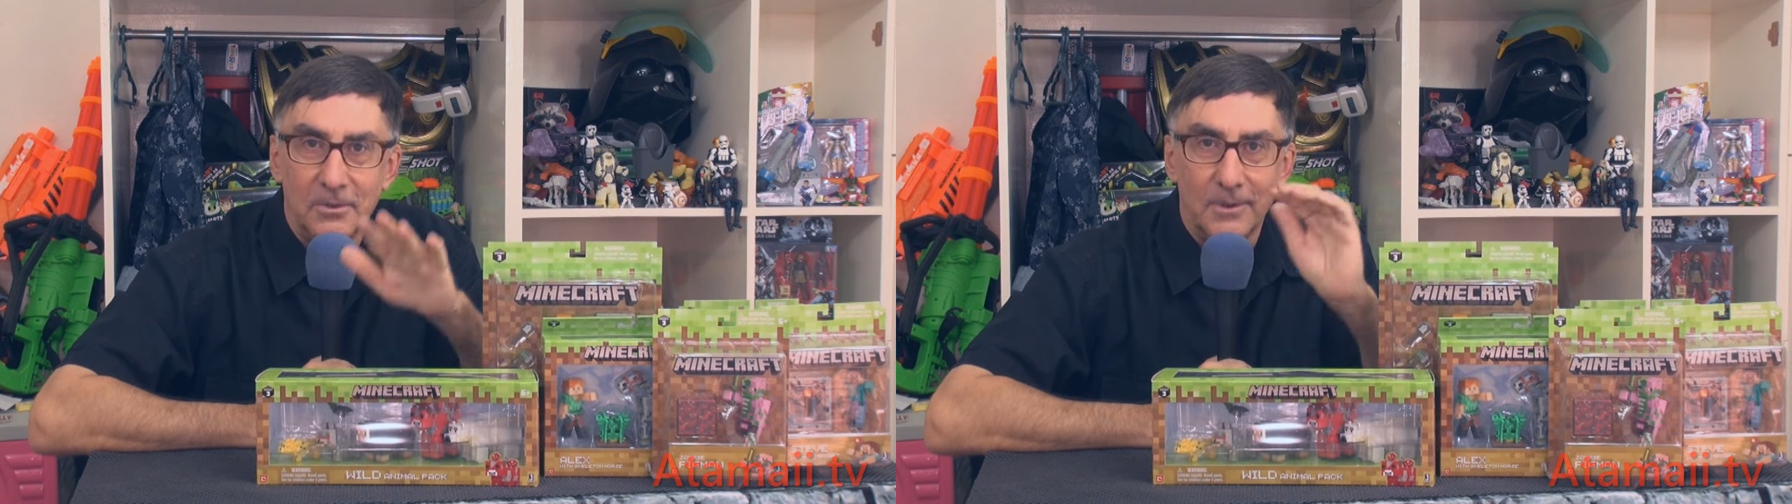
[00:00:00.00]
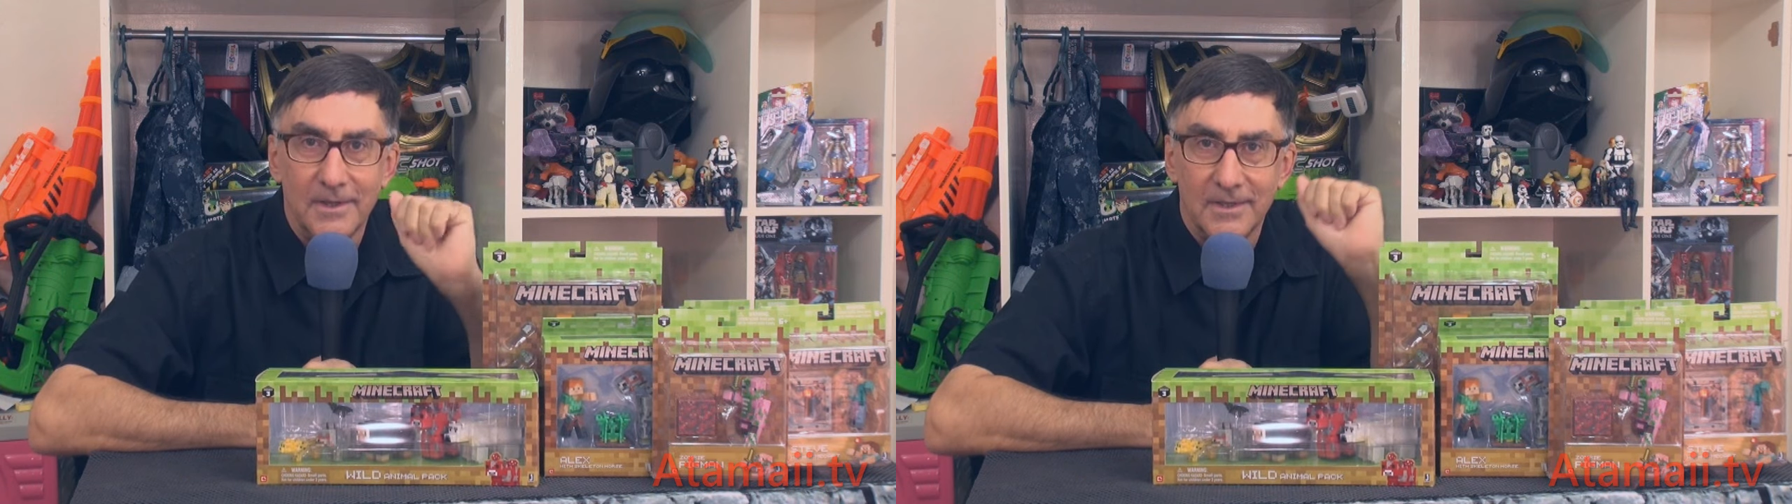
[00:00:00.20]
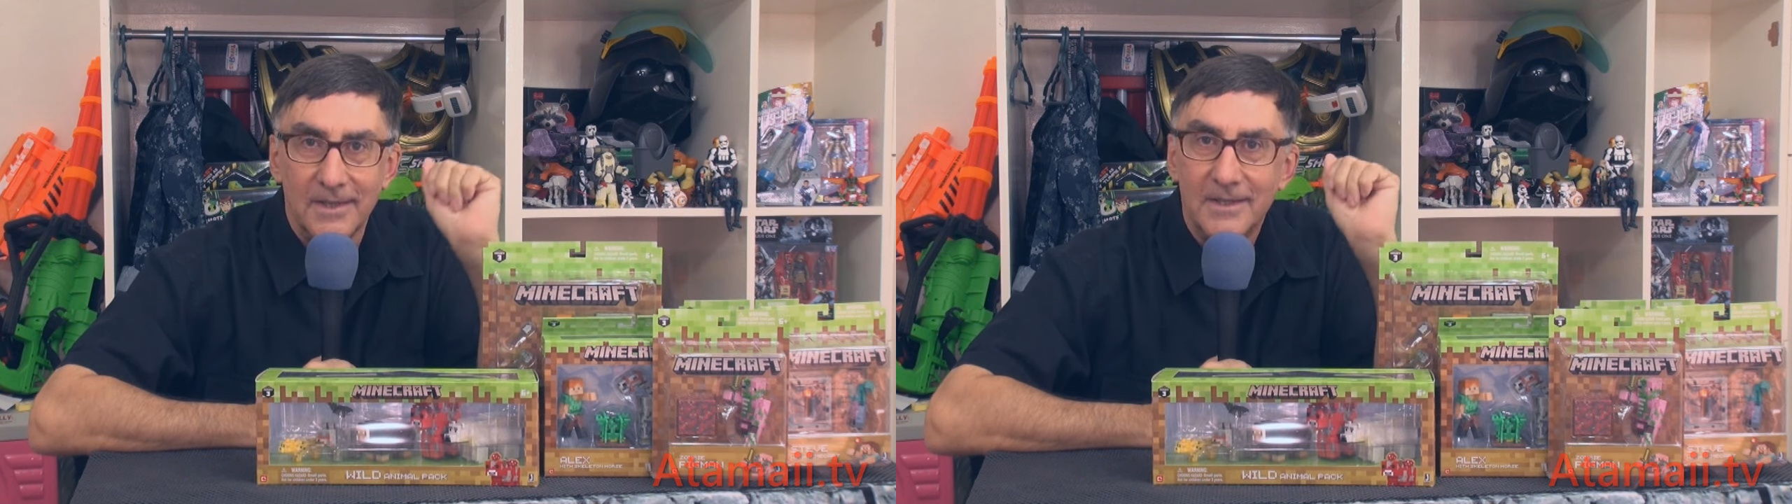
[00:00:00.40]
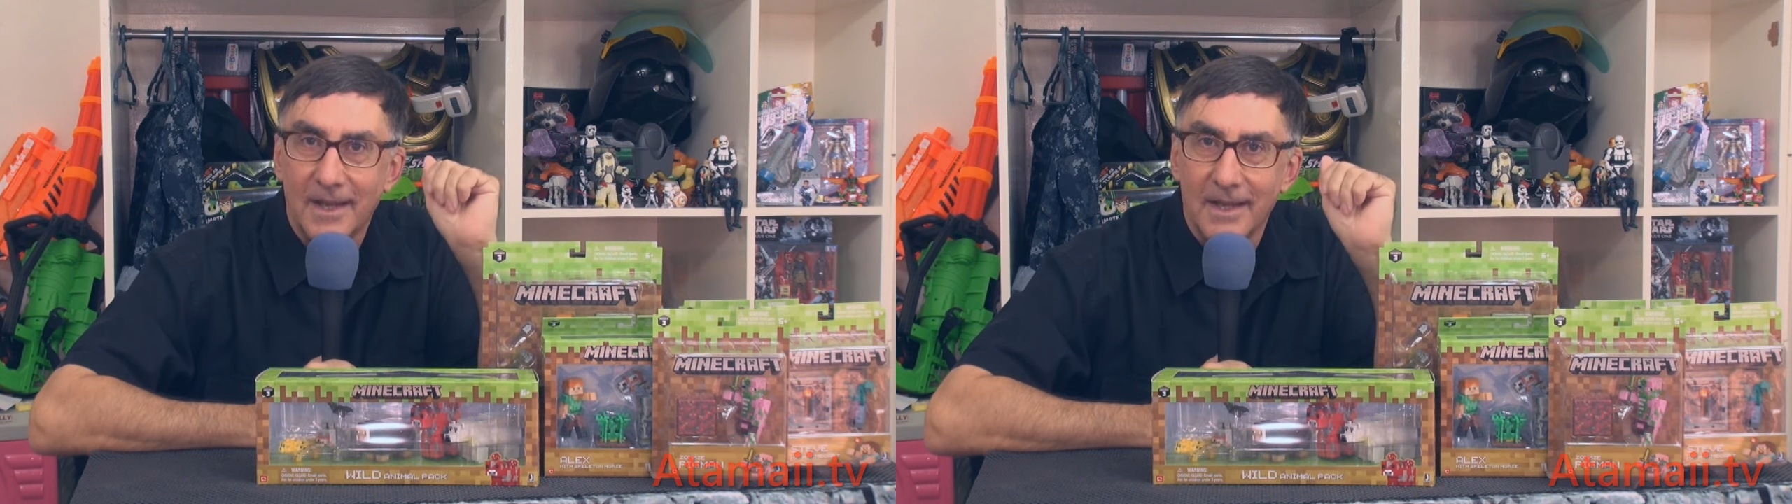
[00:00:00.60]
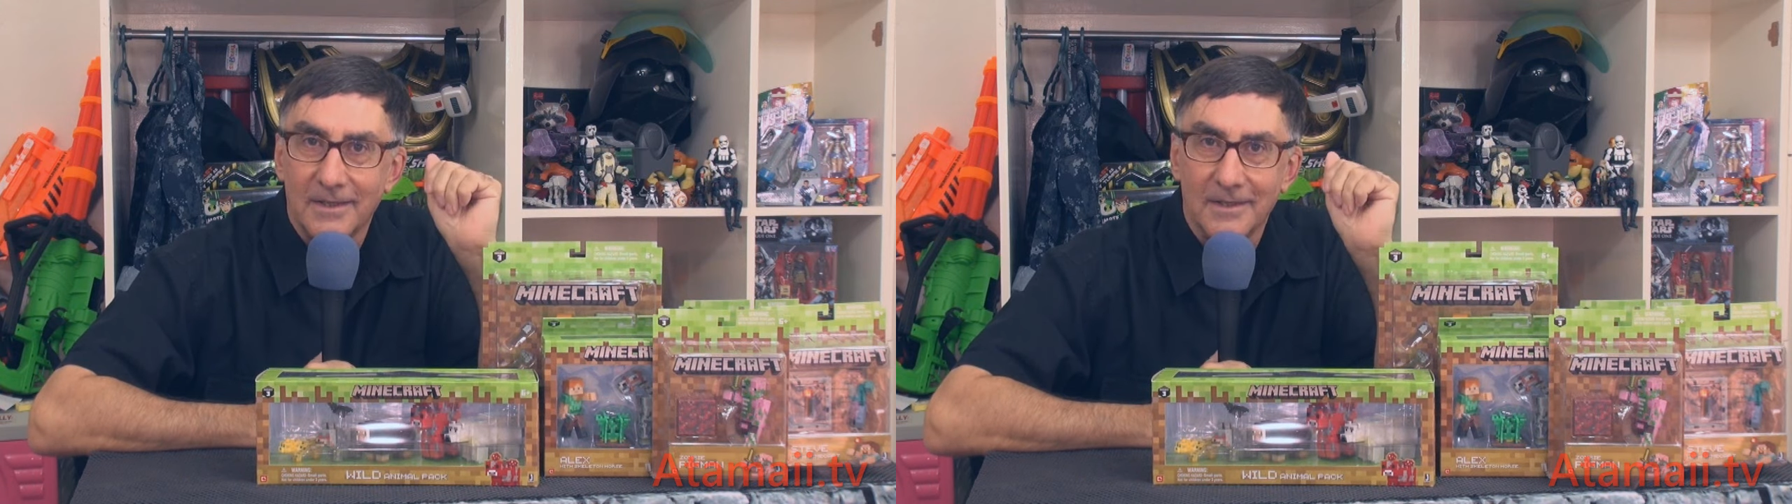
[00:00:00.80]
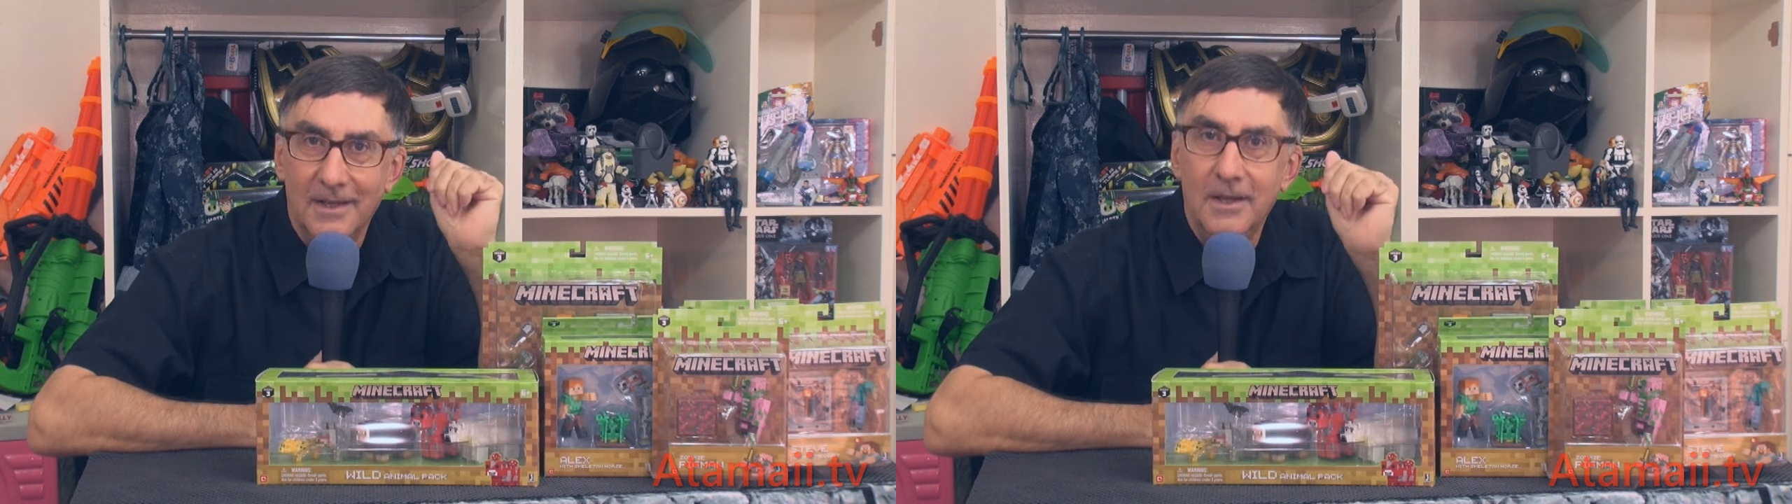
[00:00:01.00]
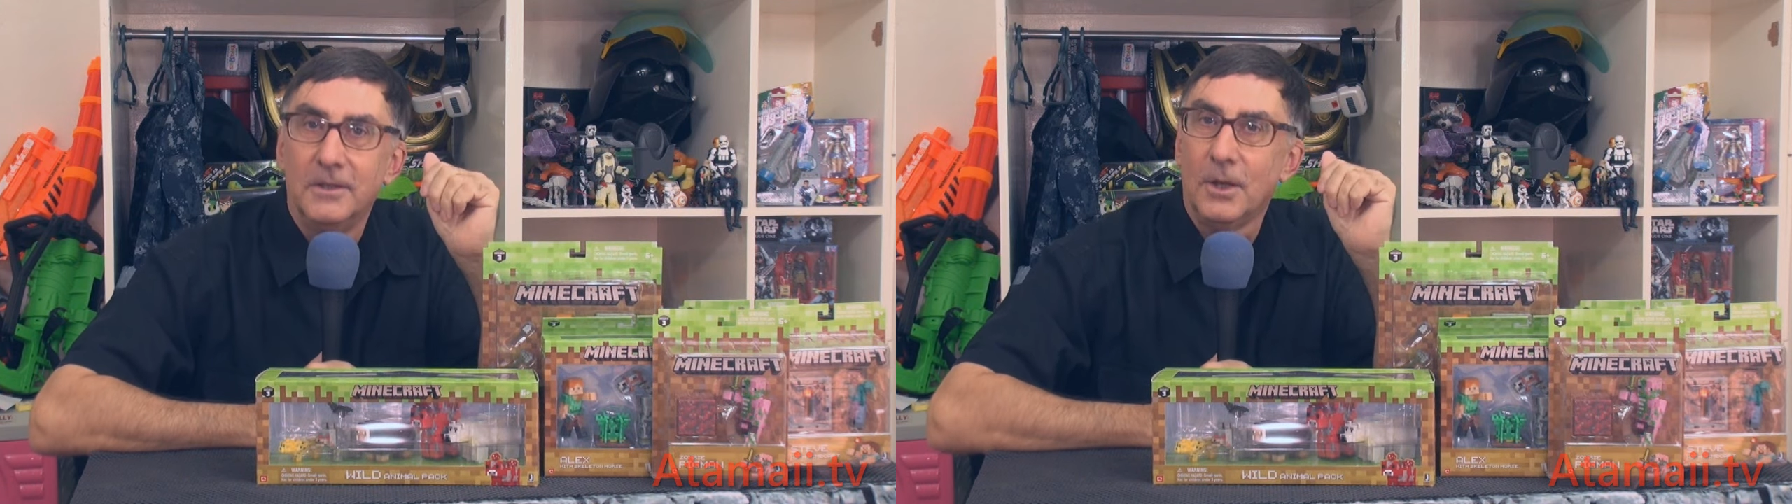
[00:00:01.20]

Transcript: toys these days.